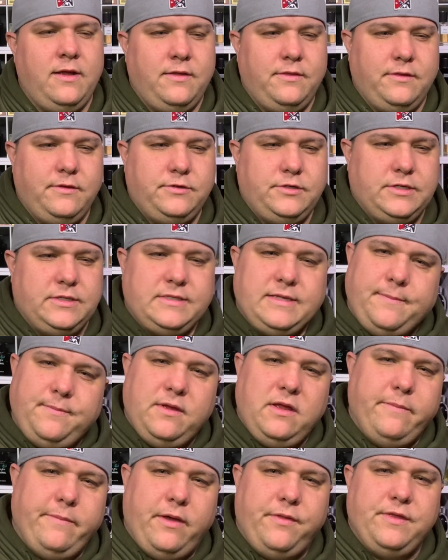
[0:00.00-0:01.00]
There's just something
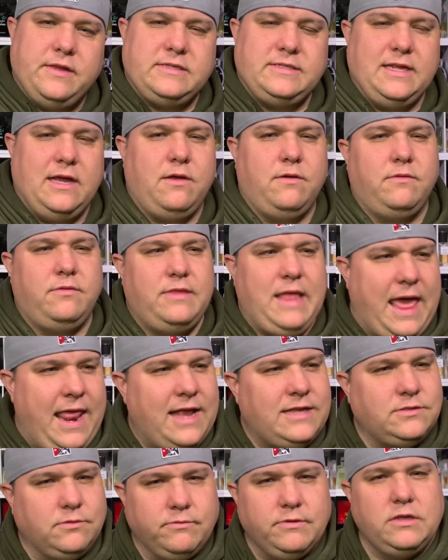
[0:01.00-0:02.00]
about this now that
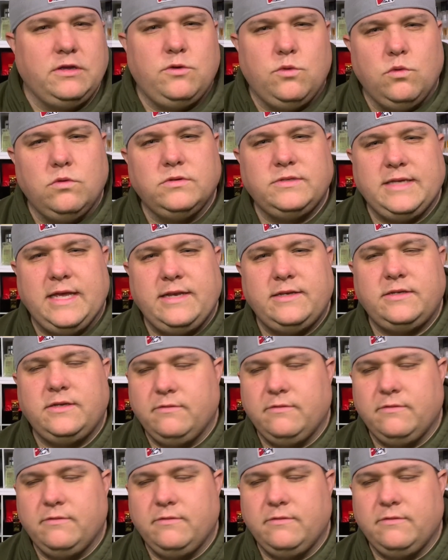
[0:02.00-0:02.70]
has a really cool scent,